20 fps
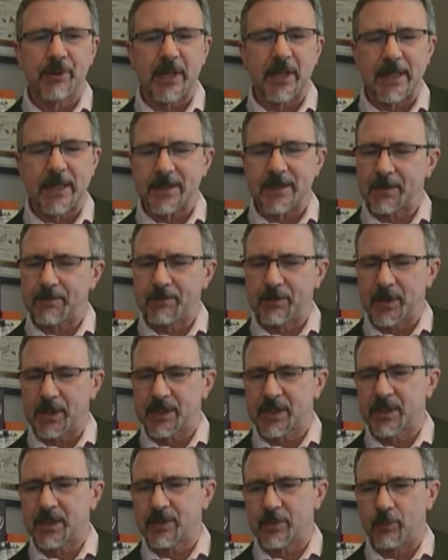hit,
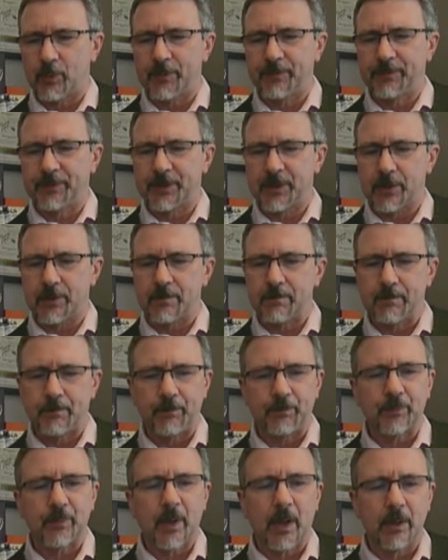this is the one for you,
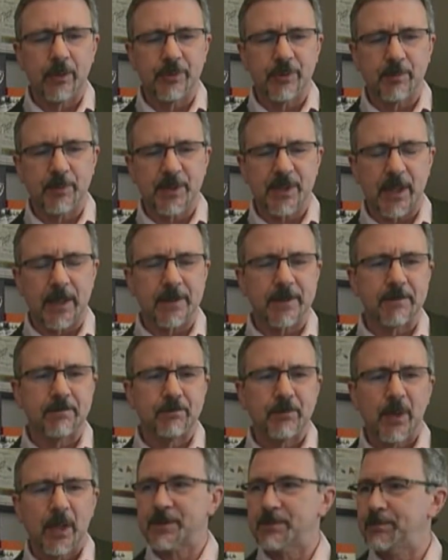100%.
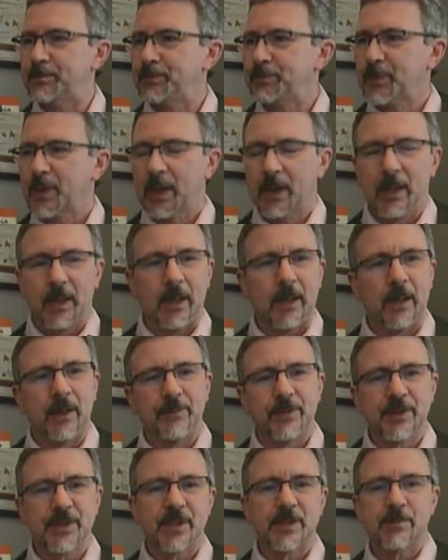
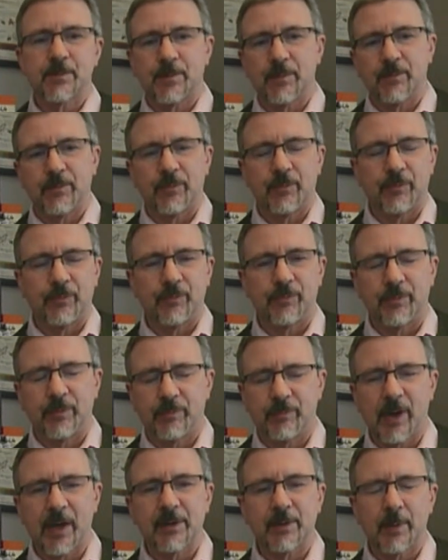This is
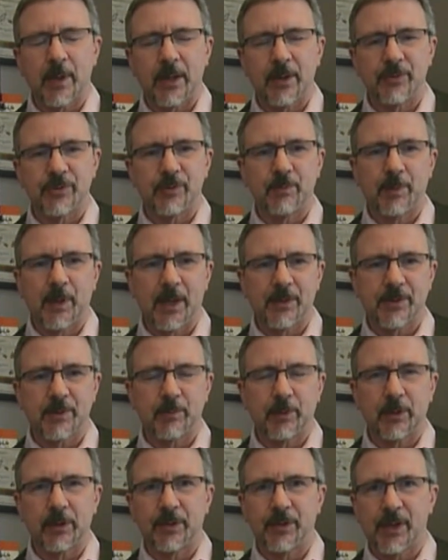around about £100 a
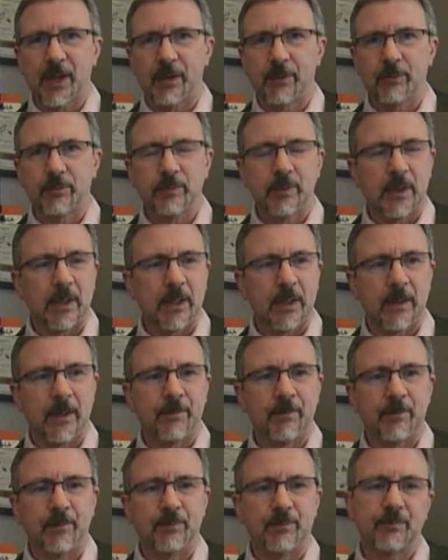bottle now.
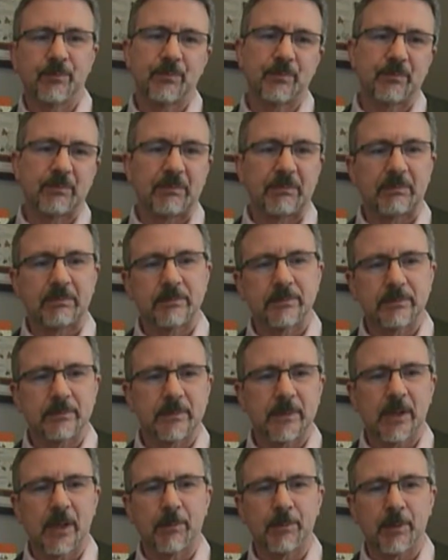A
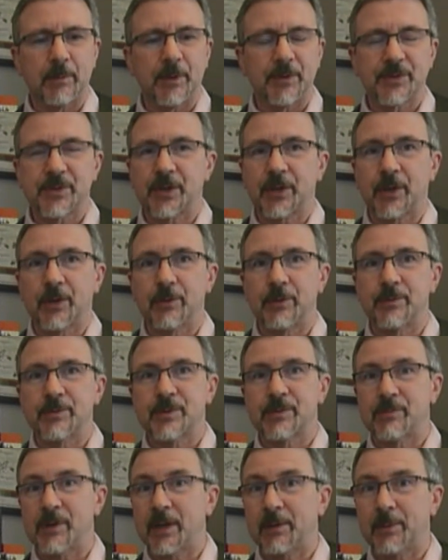couple of months ago it was
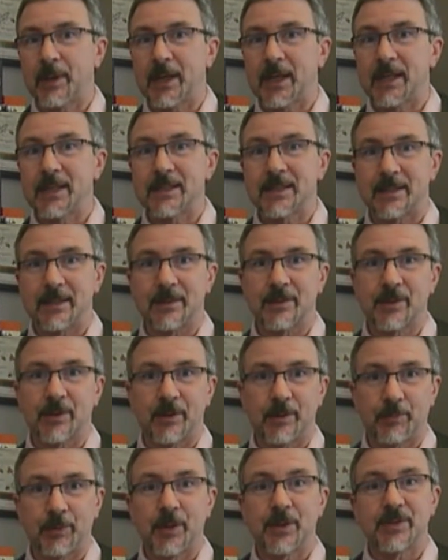around about 80, so the
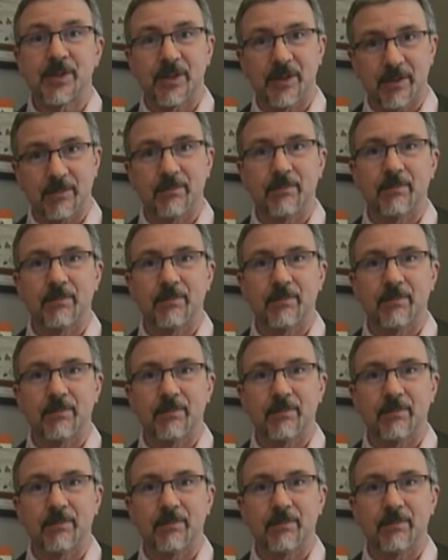price is.